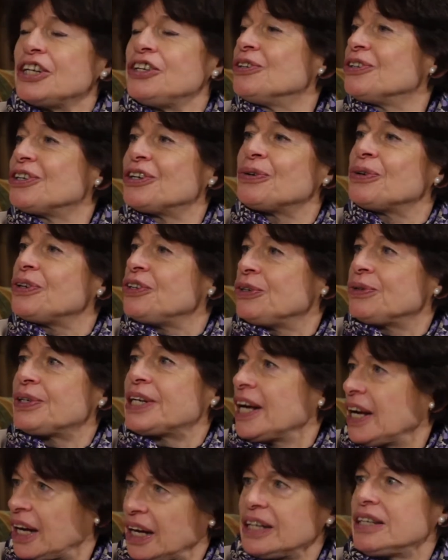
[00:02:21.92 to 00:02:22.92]
You know, you
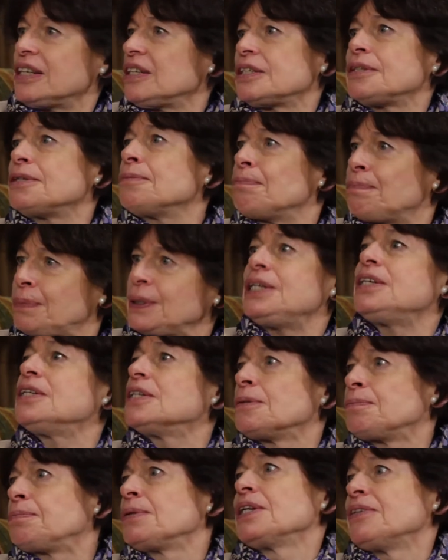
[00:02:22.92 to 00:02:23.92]
cannot
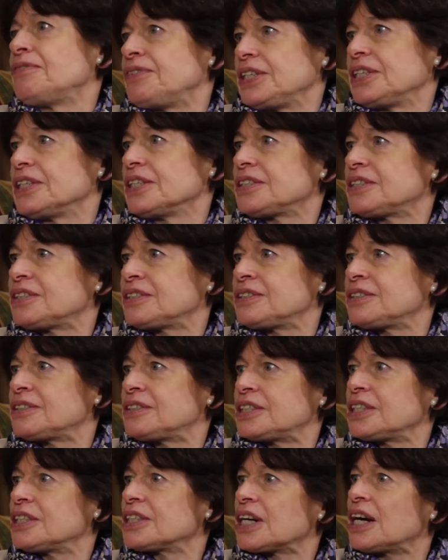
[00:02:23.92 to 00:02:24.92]
be oblivious
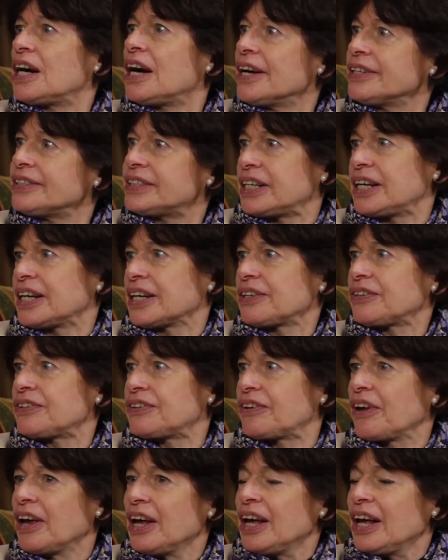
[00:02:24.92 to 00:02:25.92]
to the
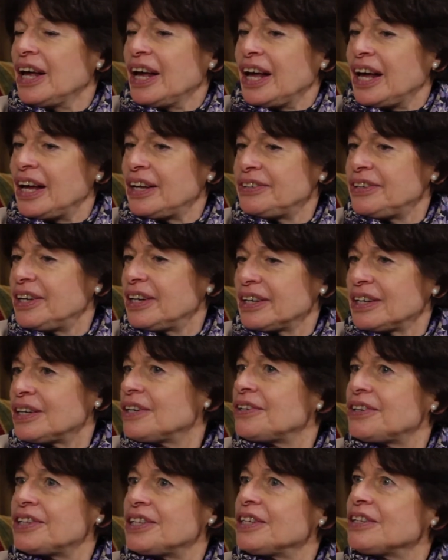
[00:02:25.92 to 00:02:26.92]
context. And yet,
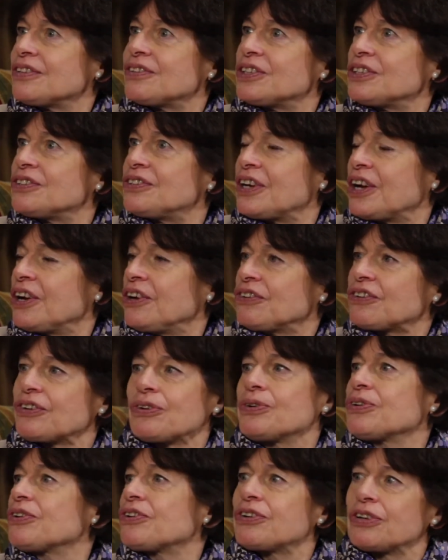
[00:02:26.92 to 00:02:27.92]
I think the
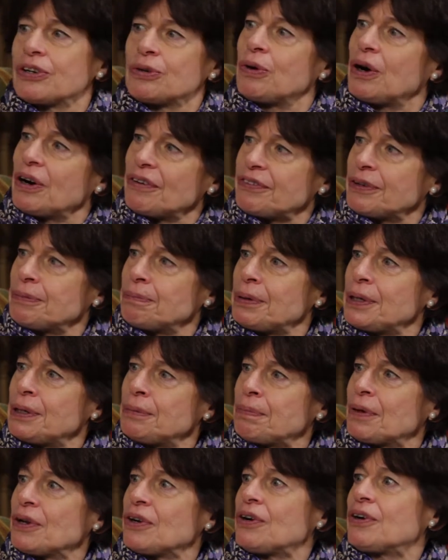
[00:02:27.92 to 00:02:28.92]
danger is so often
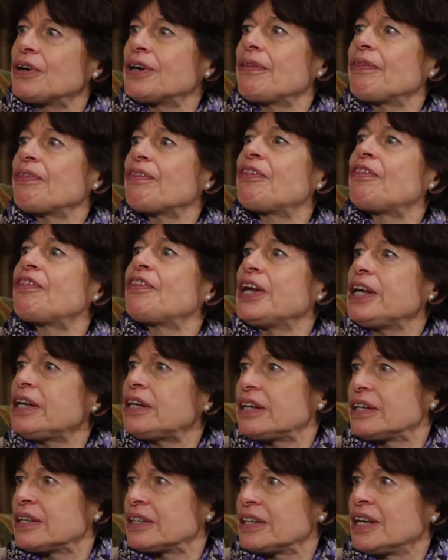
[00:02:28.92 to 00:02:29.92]
people aren't
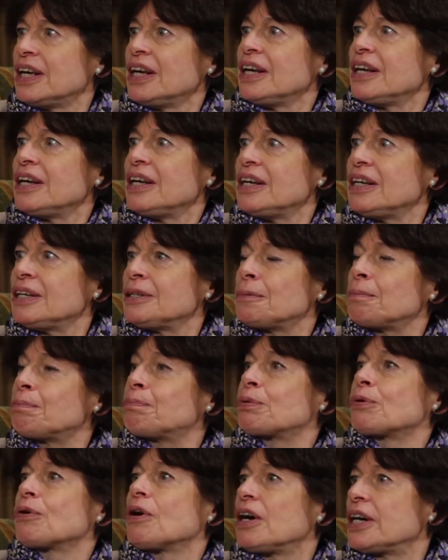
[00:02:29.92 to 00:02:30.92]
thinking in
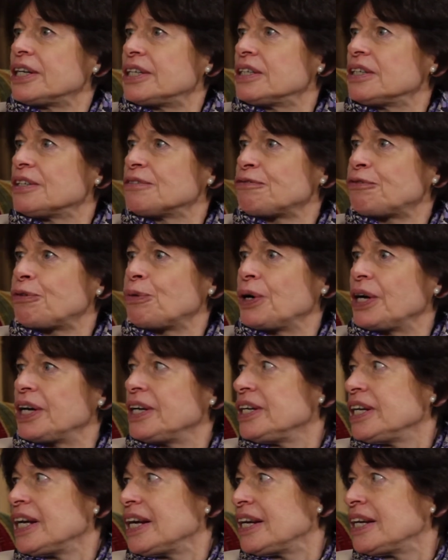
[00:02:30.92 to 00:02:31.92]
a broad enough
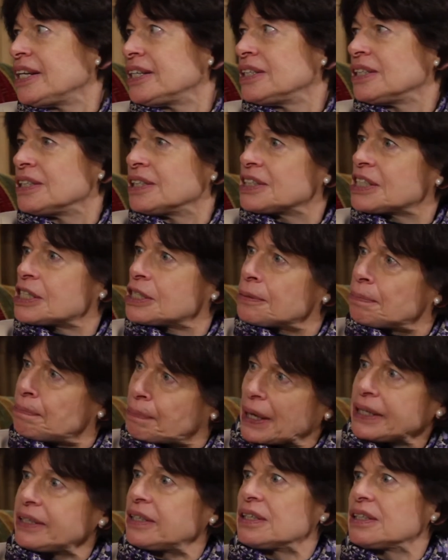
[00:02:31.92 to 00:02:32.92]
way and in a
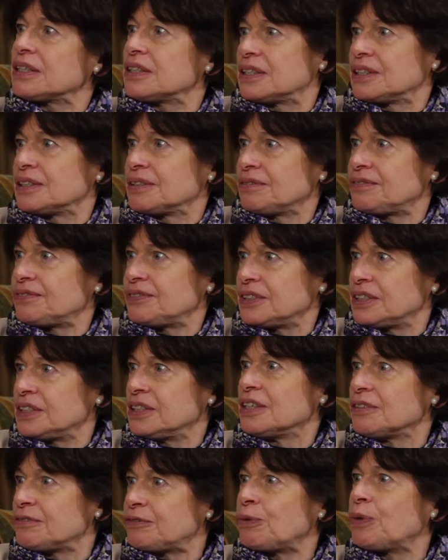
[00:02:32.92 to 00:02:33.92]
speculative
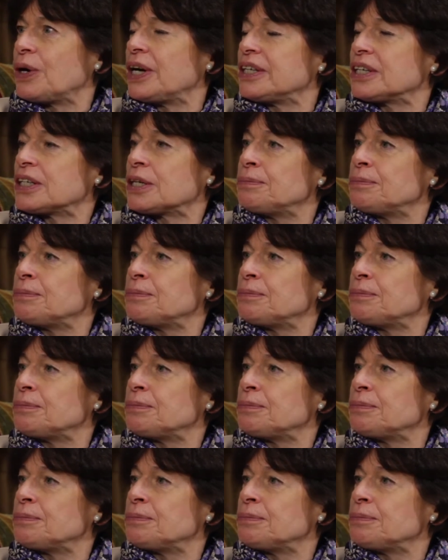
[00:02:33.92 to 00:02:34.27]
enough way.